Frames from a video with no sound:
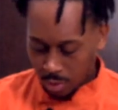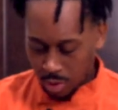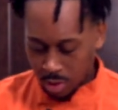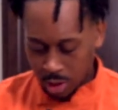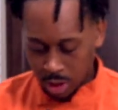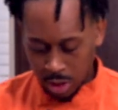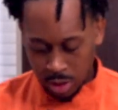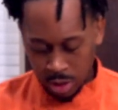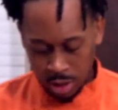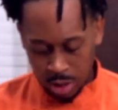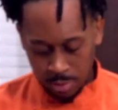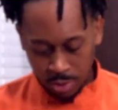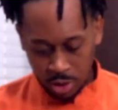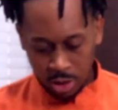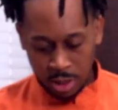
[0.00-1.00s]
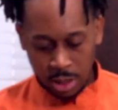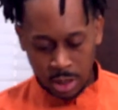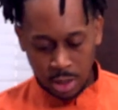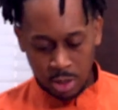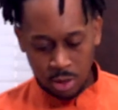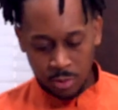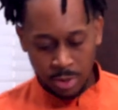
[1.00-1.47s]
Gonna turn it up just to
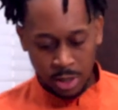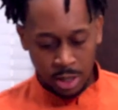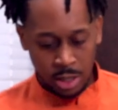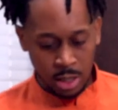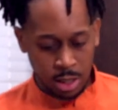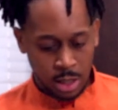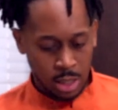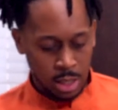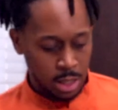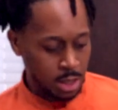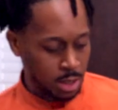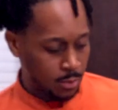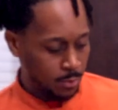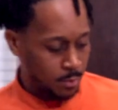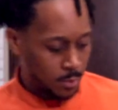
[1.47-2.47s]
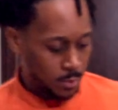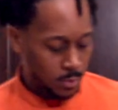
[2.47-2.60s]
get a little bit of heat again.